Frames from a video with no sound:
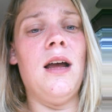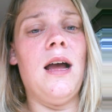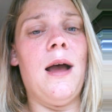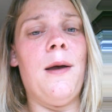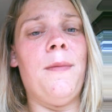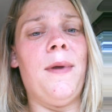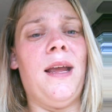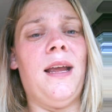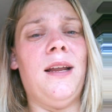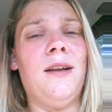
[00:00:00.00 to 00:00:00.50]

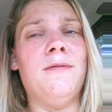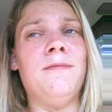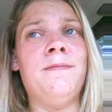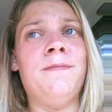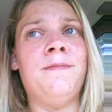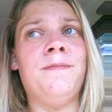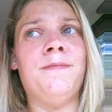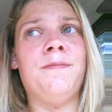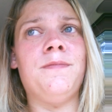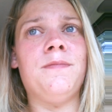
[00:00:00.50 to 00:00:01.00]
I mean,
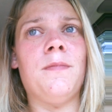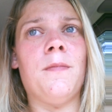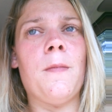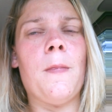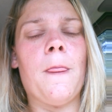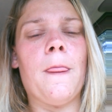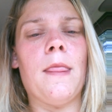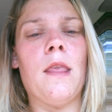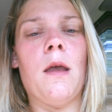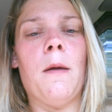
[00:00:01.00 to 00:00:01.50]

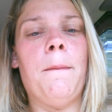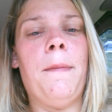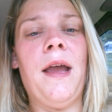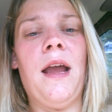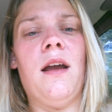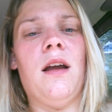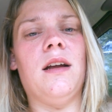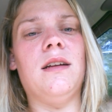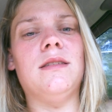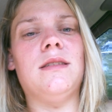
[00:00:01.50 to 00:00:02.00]

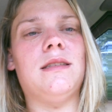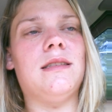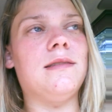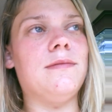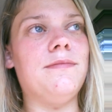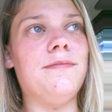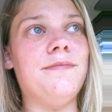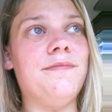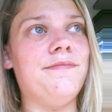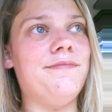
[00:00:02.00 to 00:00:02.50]
parents,
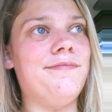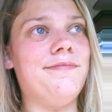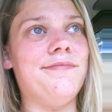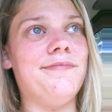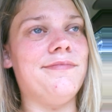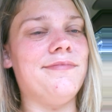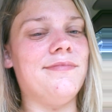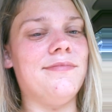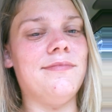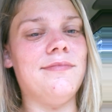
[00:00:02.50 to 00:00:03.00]

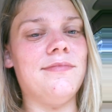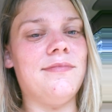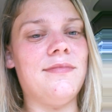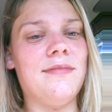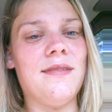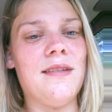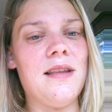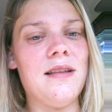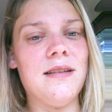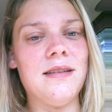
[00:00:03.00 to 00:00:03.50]

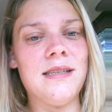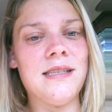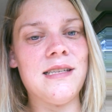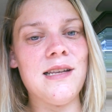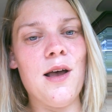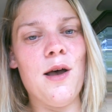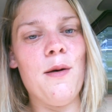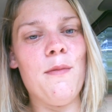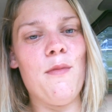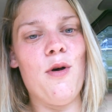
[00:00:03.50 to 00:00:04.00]

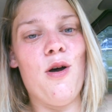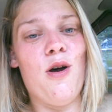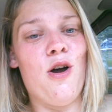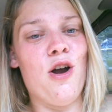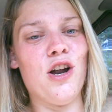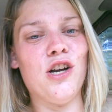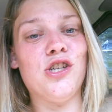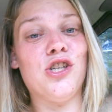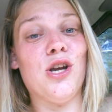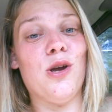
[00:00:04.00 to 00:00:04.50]
some
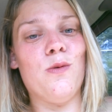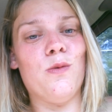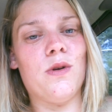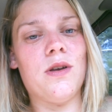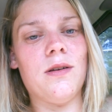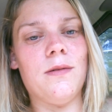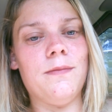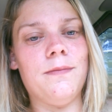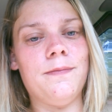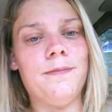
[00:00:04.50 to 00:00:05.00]
are a
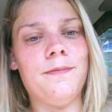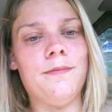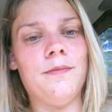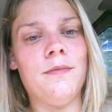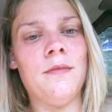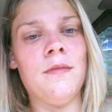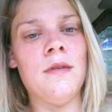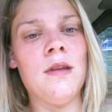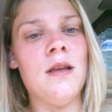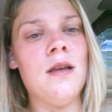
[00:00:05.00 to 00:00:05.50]
joke.
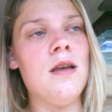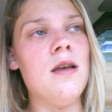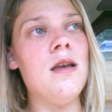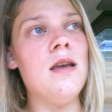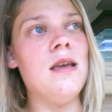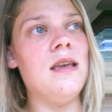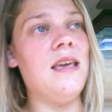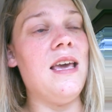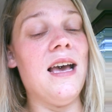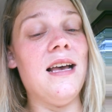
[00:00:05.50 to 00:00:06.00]

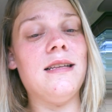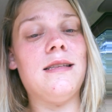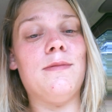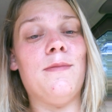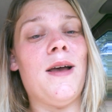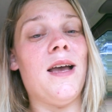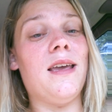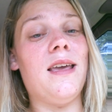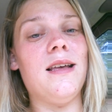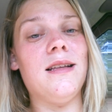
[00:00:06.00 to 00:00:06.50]
Yes,
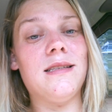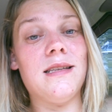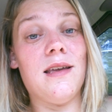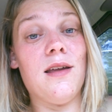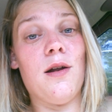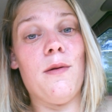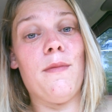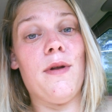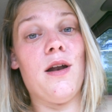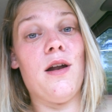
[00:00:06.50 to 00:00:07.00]
my kids
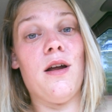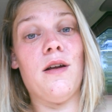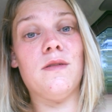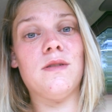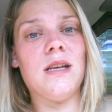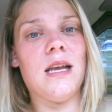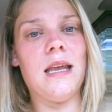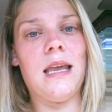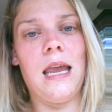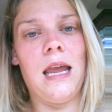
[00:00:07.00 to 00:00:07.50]
get on my nerves
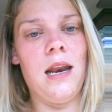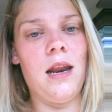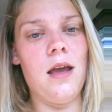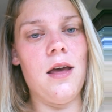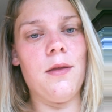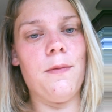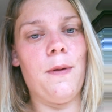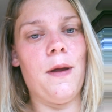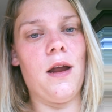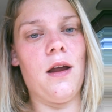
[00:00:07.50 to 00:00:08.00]
like any
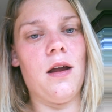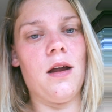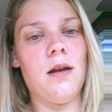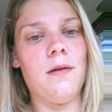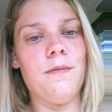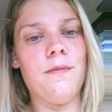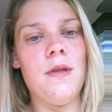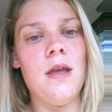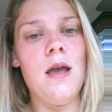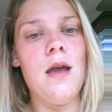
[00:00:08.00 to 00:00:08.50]
other parent.
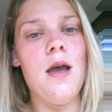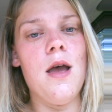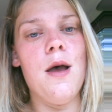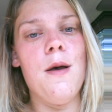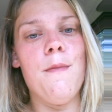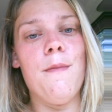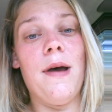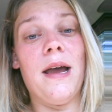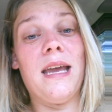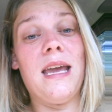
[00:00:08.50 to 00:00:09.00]

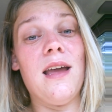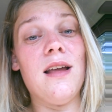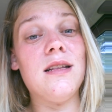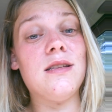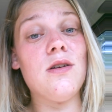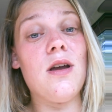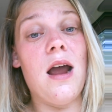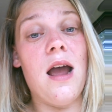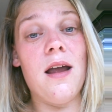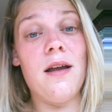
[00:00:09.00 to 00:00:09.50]
My kids
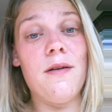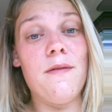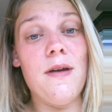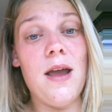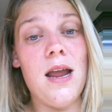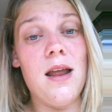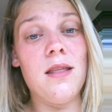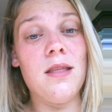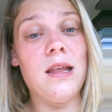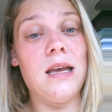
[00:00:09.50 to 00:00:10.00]
are
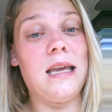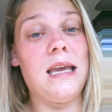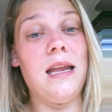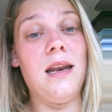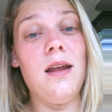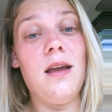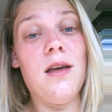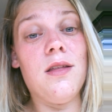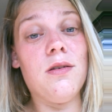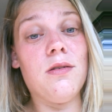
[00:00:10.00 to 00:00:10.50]
aggravating like
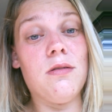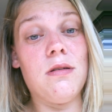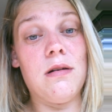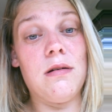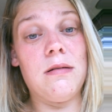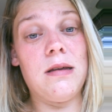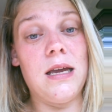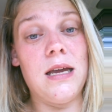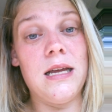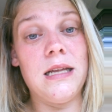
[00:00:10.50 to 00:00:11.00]
any other
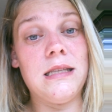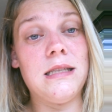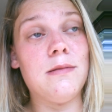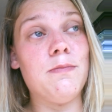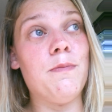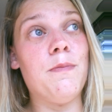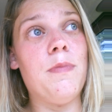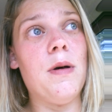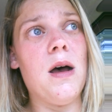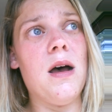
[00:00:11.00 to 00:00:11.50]
little kids,
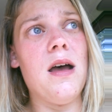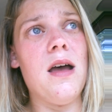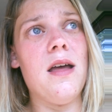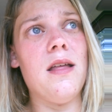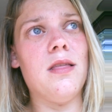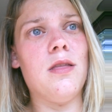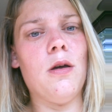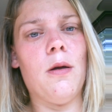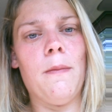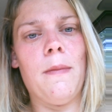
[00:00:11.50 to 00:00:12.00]

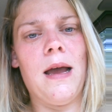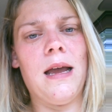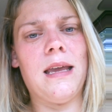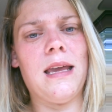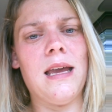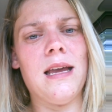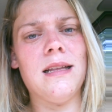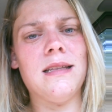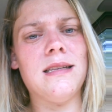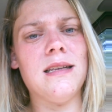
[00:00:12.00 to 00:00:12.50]
but they're my
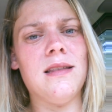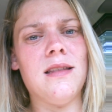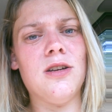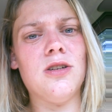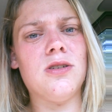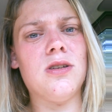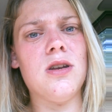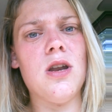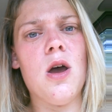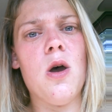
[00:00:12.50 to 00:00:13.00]
kids, and
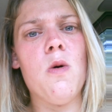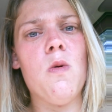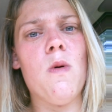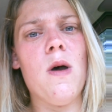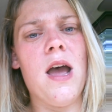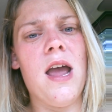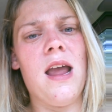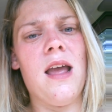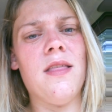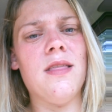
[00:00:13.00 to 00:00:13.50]
there's no
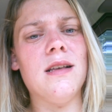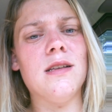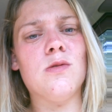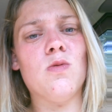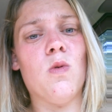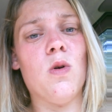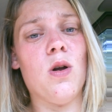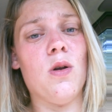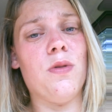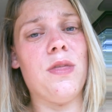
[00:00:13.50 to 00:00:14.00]
way in this
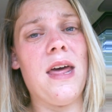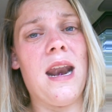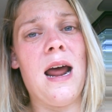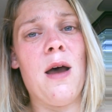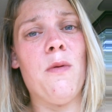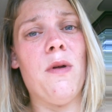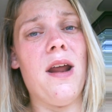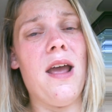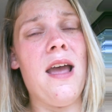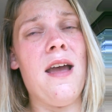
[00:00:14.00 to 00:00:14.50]
world that I
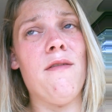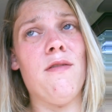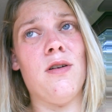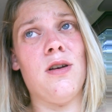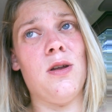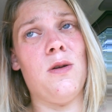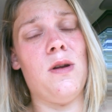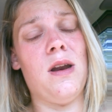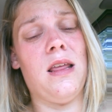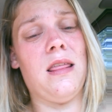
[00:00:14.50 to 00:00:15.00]
would ever
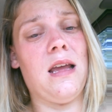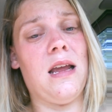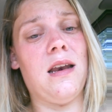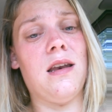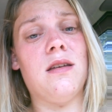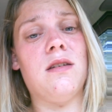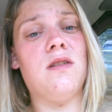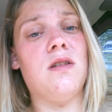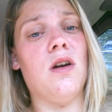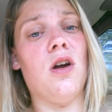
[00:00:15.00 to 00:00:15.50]
do anything
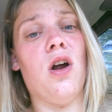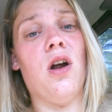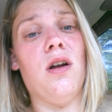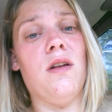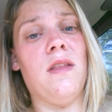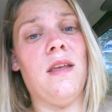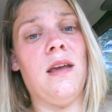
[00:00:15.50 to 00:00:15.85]
to hurt